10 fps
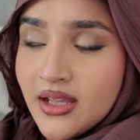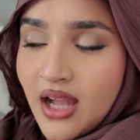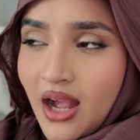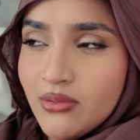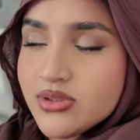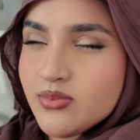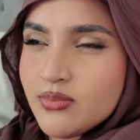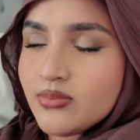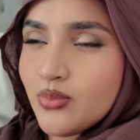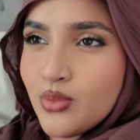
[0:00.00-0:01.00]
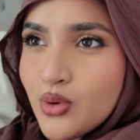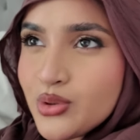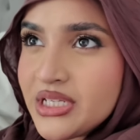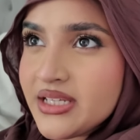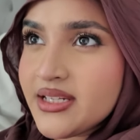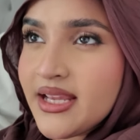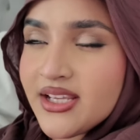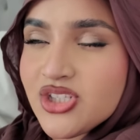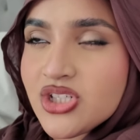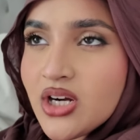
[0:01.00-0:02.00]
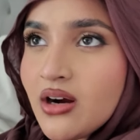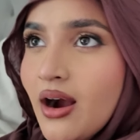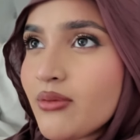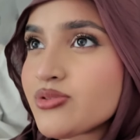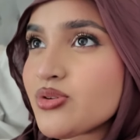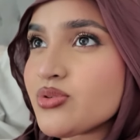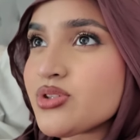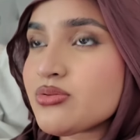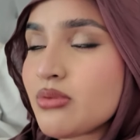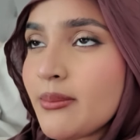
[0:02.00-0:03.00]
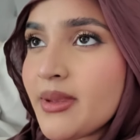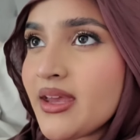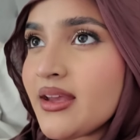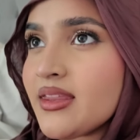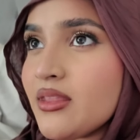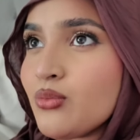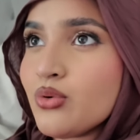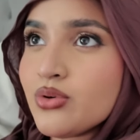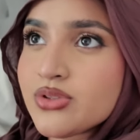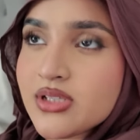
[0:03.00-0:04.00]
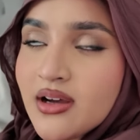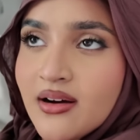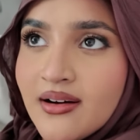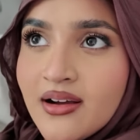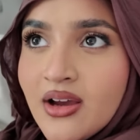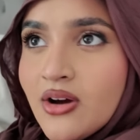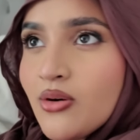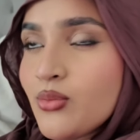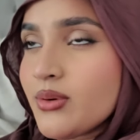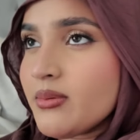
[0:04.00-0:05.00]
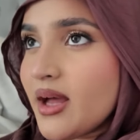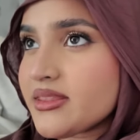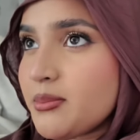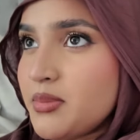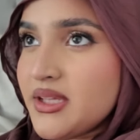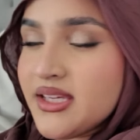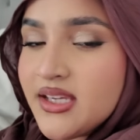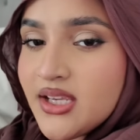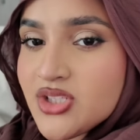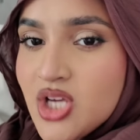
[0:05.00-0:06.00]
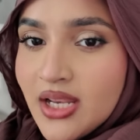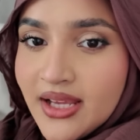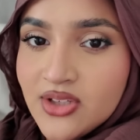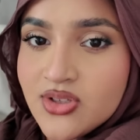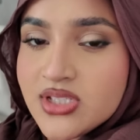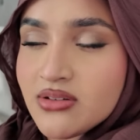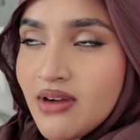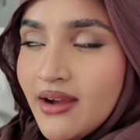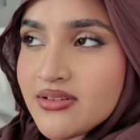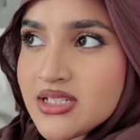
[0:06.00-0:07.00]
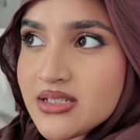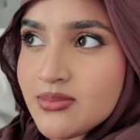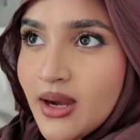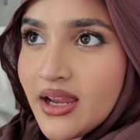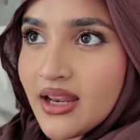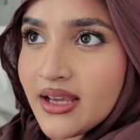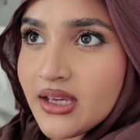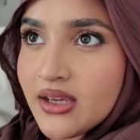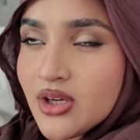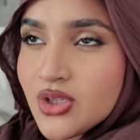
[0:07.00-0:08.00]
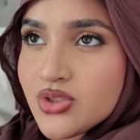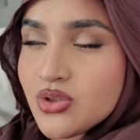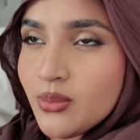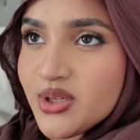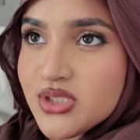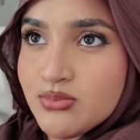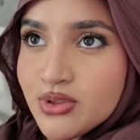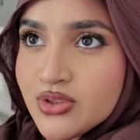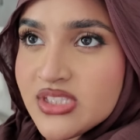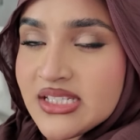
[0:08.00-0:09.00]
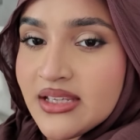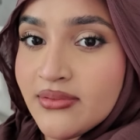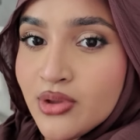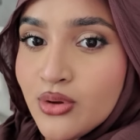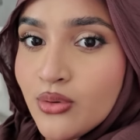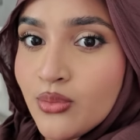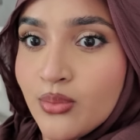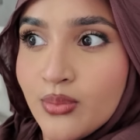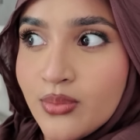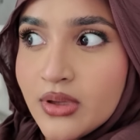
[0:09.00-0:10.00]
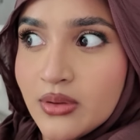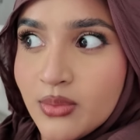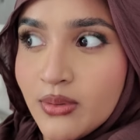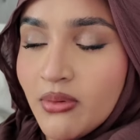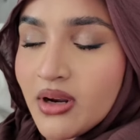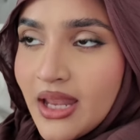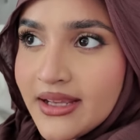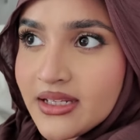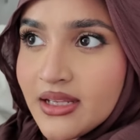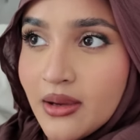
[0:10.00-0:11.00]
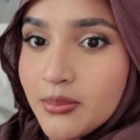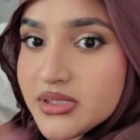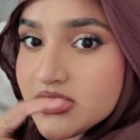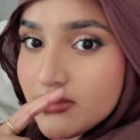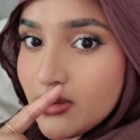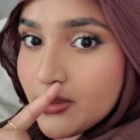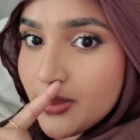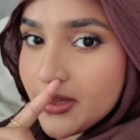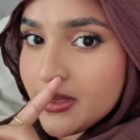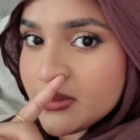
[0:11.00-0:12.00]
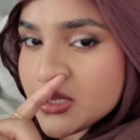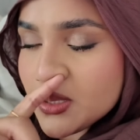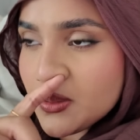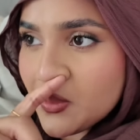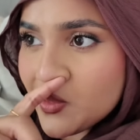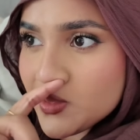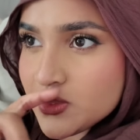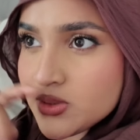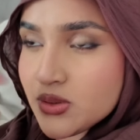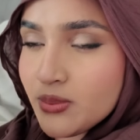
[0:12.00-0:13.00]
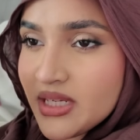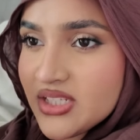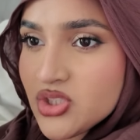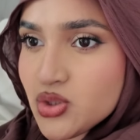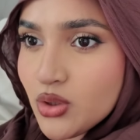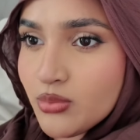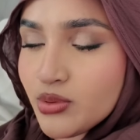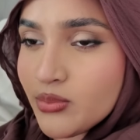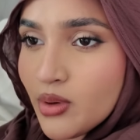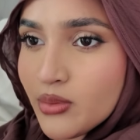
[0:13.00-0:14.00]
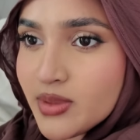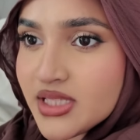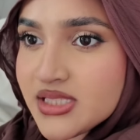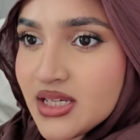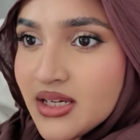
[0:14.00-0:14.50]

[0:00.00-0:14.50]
I was more near nature. I was always swimming in the water. We were at the beach, and like, you're surrounded by like so much beauty, even though we were like near a busy road, but there was also so many enjoyable moments,